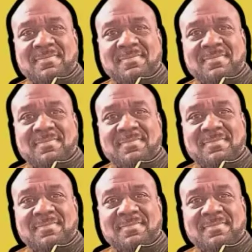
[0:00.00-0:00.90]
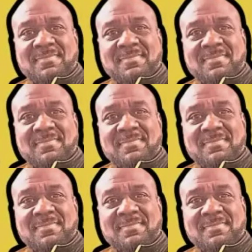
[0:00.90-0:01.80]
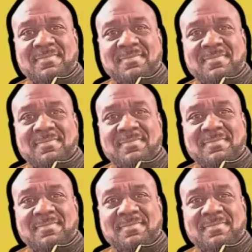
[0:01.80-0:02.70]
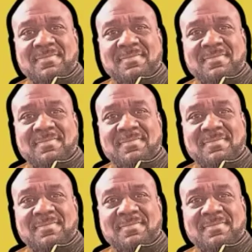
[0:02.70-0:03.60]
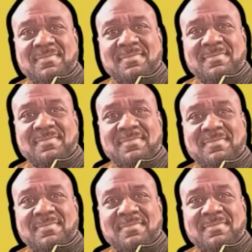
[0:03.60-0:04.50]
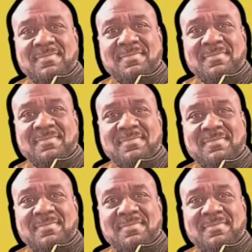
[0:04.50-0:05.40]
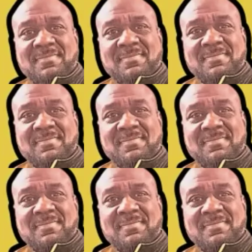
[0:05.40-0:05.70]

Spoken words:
[no speech]